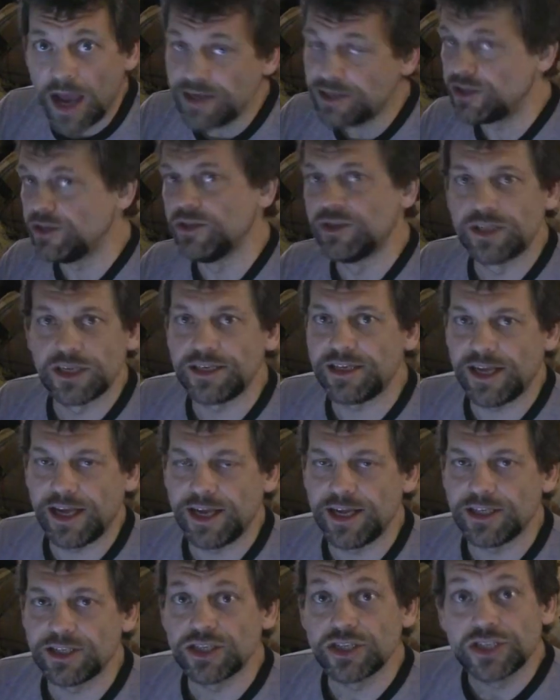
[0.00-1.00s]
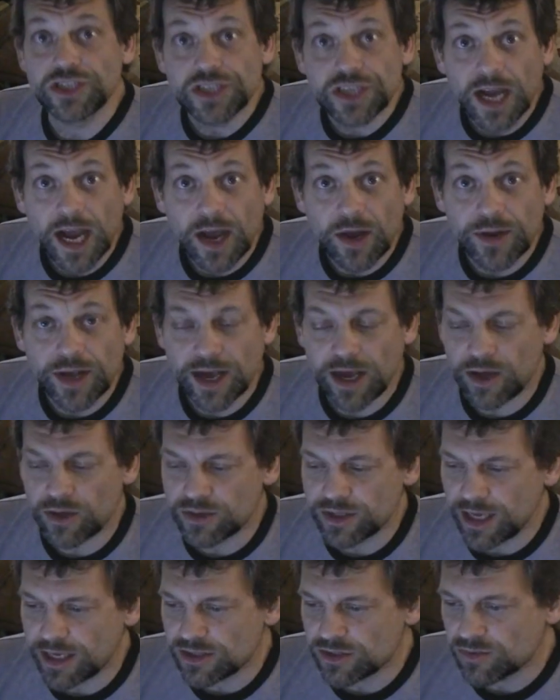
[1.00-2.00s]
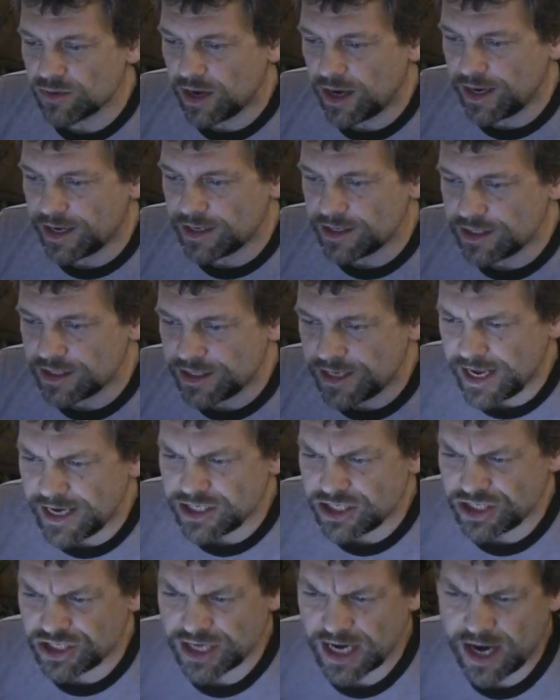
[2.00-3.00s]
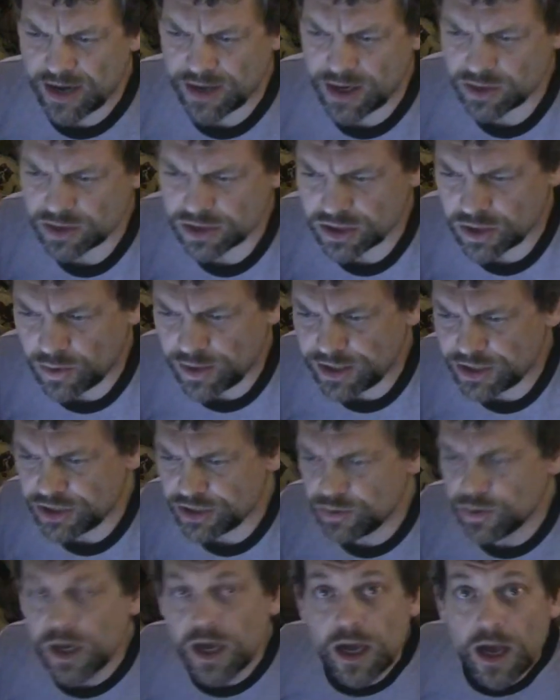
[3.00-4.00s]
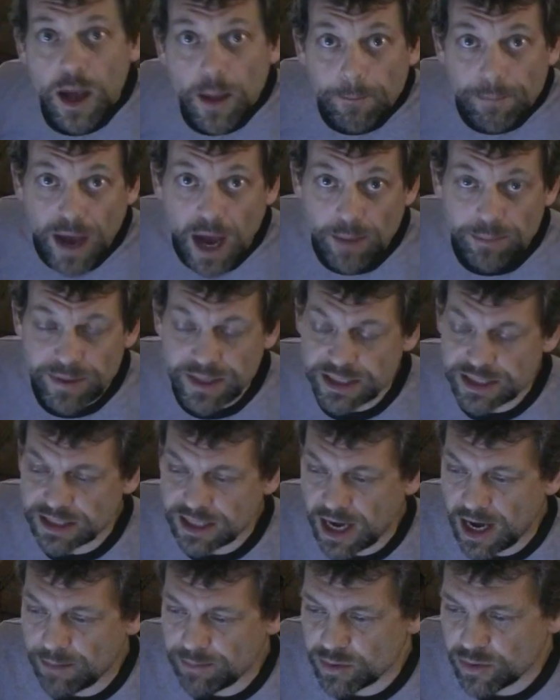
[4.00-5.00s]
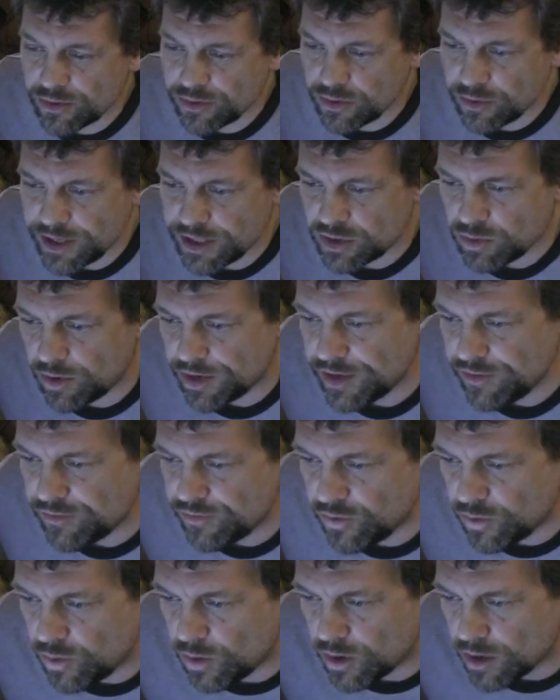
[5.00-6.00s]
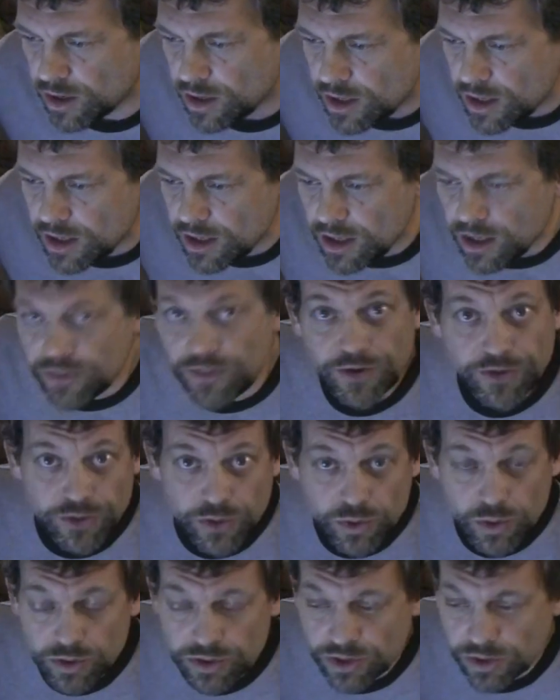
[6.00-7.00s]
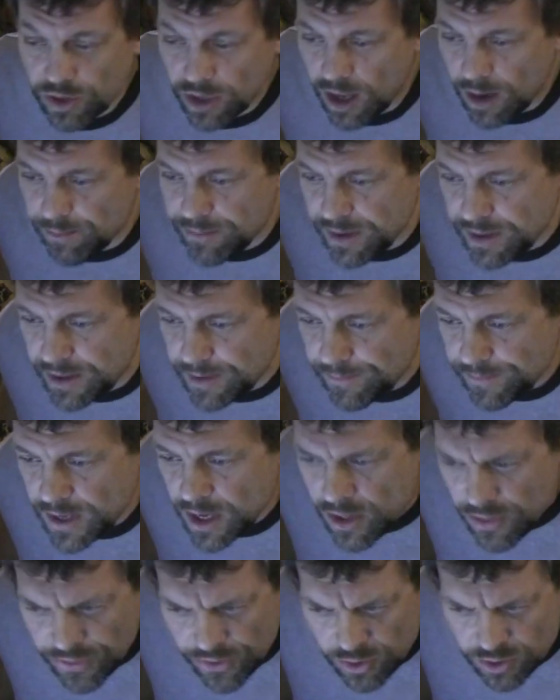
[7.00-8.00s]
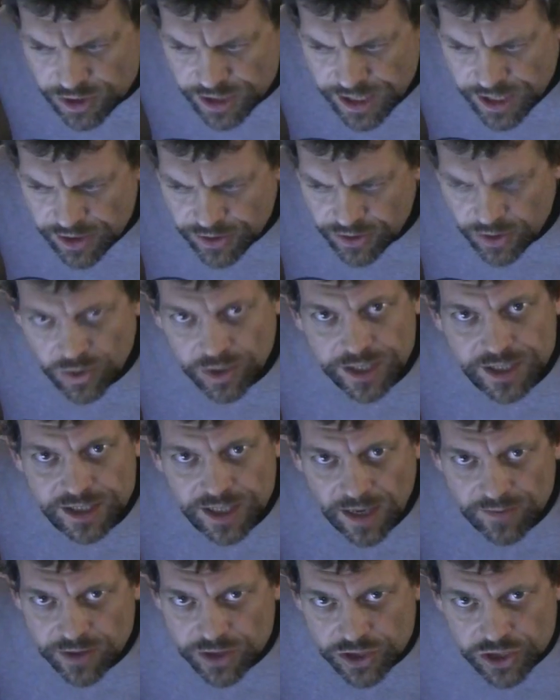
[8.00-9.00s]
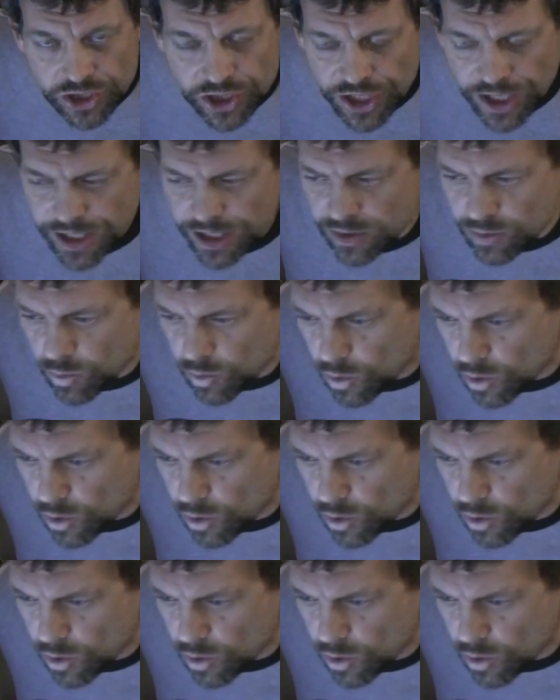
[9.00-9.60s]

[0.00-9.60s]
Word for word: I do today's shout out. That's right, and today's shout out's going to Puppy Stomper 324, The Noodles Are Lumpy, 1337 Chicken